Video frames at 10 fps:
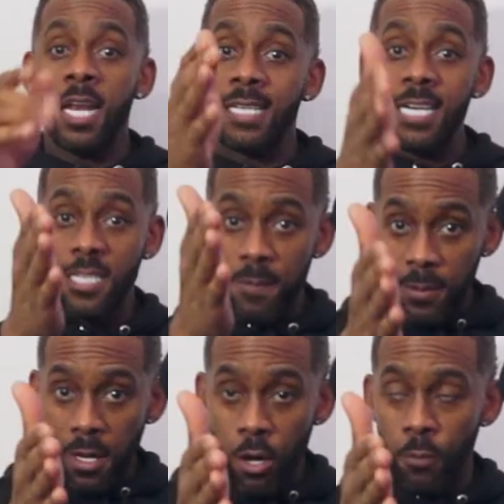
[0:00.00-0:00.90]
I say this to
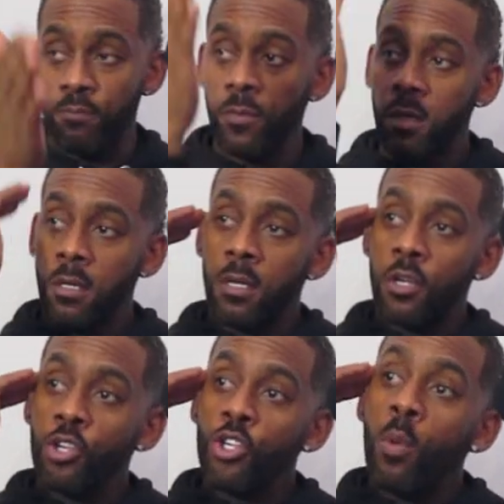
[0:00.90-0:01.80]
people at home,
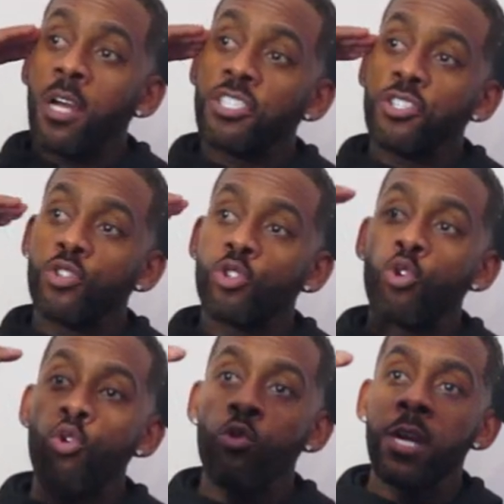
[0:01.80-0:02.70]
you are just
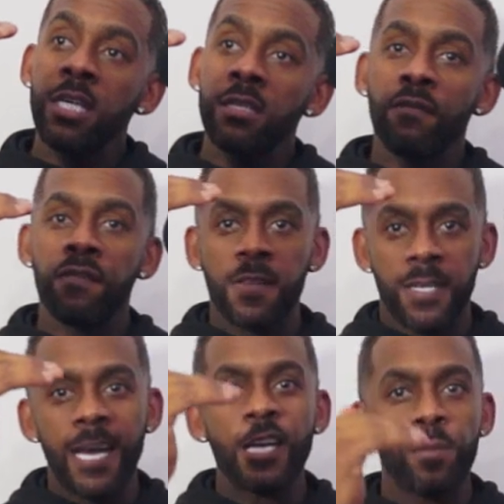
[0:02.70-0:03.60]
stories for
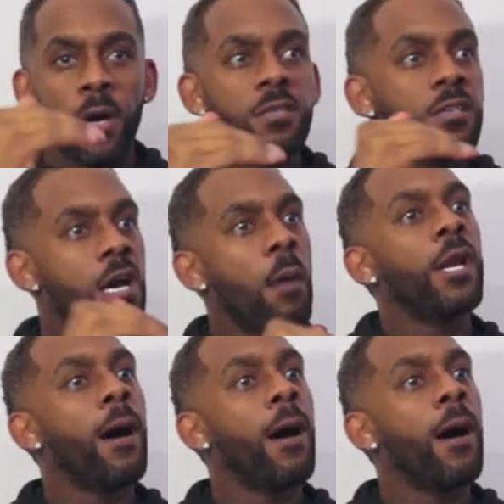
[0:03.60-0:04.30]
the next person coming